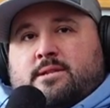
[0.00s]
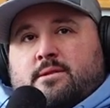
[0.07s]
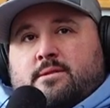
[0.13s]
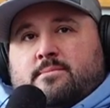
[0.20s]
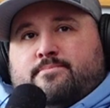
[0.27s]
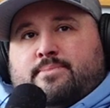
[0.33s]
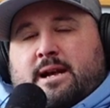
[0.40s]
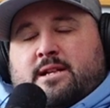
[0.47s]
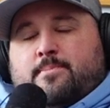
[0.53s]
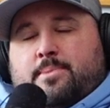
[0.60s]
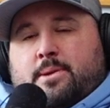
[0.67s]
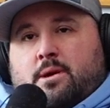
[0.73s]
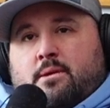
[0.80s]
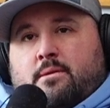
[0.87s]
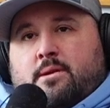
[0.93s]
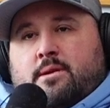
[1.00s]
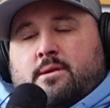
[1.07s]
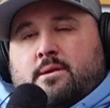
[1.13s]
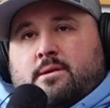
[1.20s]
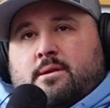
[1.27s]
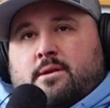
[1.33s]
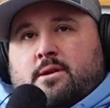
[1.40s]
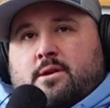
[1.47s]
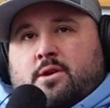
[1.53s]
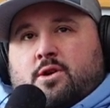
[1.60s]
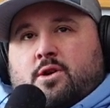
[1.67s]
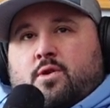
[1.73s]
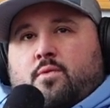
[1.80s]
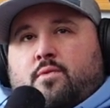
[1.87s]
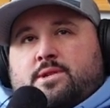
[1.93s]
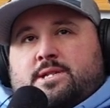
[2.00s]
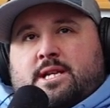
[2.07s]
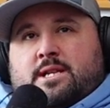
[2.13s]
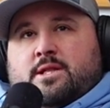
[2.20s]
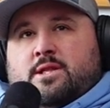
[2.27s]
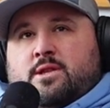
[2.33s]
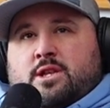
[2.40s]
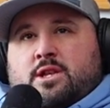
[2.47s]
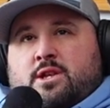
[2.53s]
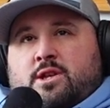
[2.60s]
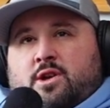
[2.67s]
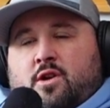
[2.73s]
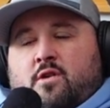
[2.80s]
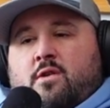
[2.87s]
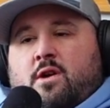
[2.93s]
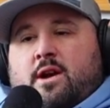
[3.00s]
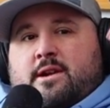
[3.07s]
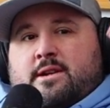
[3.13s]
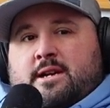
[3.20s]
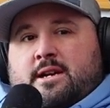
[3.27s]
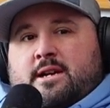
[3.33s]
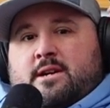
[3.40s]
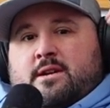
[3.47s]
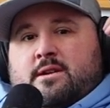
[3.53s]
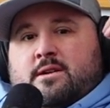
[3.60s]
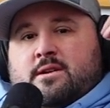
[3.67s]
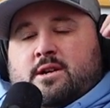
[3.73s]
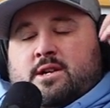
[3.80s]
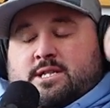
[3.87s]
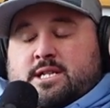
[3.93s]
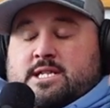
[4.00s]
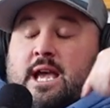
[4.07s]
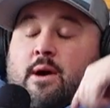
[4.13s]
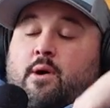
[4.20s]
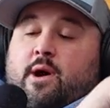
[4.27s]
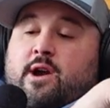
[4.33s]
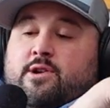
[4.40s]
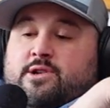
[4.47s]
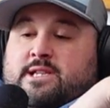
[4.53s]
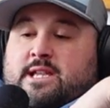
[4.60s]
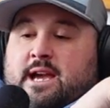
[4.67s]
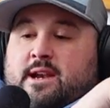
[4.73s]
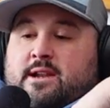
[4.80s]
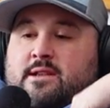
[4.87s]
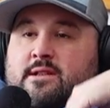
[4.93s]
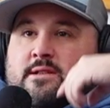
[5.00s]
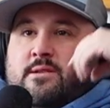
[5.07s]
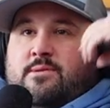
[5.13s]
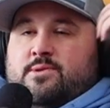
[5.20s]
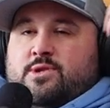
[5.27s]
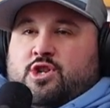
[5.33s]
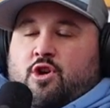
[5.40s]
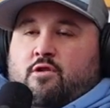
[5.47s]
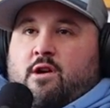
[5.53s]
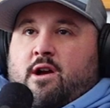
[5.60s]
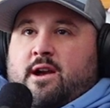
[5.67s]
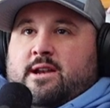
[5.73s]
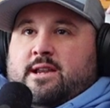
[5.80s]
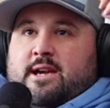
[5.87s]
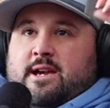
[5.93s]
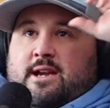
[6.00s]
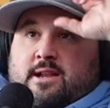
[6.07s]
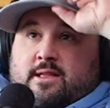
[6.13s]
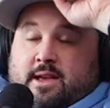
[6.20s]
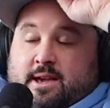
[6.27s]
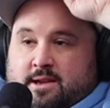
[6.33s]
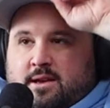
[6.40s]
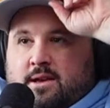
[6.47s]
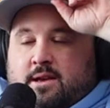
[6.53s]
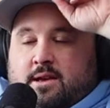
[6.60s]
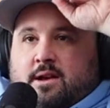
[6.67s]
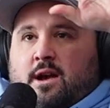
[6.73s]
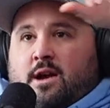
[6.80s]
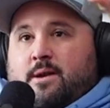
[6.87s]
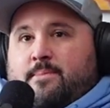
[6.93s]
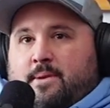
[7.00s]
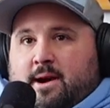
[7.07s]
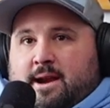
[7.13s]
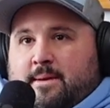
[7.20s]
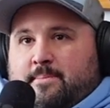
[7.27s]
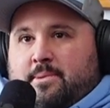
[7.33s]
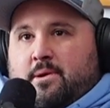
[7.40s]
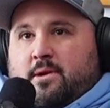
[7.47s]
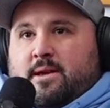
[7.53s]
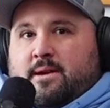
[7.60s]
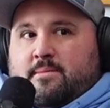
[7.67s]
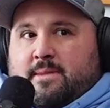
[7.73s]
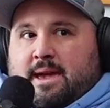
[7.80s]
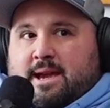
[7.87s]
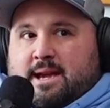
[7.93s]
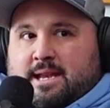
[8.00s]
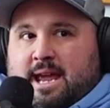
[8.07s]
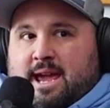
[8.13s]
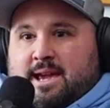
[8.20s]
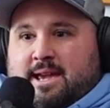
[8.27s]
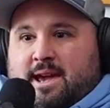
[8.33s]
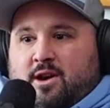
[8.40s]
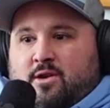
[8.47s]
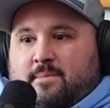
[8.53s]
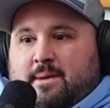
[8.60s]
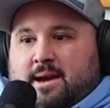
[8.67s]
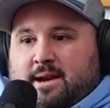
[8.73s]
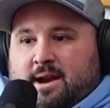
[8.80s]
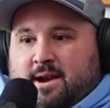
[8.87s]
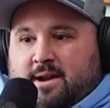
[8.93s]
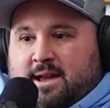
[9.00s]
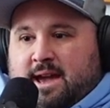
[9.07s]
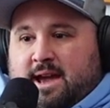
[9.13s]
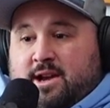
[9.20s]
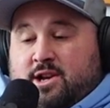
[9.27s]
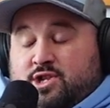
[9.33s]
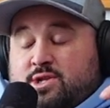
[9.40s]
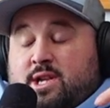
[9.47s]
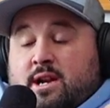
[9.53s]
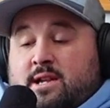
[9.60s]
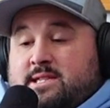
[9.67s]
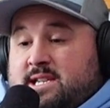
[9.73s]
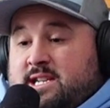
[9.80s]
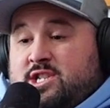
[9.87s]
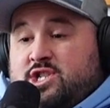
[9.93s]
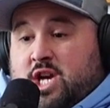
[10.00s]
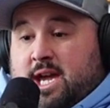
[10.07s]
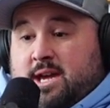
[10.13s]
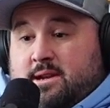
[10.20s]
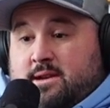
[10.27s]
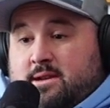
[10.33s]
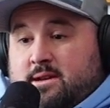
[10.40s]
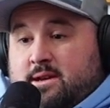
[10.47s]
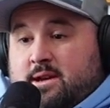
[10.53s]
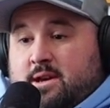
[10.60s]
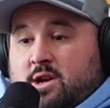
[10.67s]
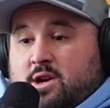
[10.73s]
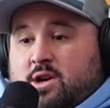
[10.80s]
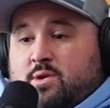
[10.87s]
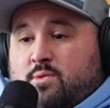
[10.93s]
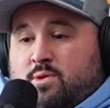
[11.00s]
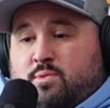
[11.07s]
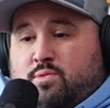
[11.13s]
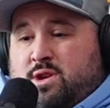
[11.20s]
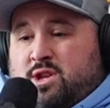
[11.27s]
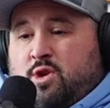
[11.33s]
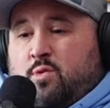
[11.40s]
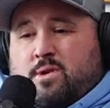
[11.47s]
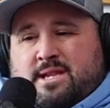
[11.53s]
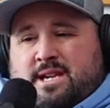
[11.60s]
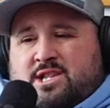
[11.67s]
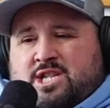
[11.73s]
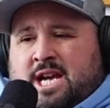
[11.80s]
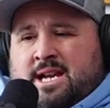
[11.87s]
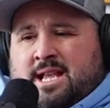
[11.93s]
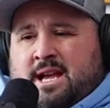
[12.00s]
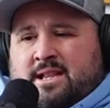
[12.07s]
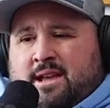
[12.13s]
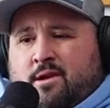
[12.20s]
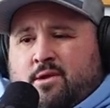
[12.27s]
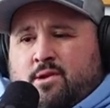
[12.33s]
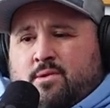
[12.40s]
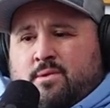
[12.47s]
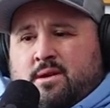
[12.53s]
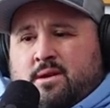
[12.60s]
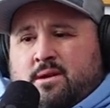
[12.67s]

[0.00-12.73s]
to Buren, was it your idea? Because this is how I understand it. It was your idea to, like, I'm going to buy that building, make a takeout, make an arcade, because you started DJing. You weren't DJing in Ontario, were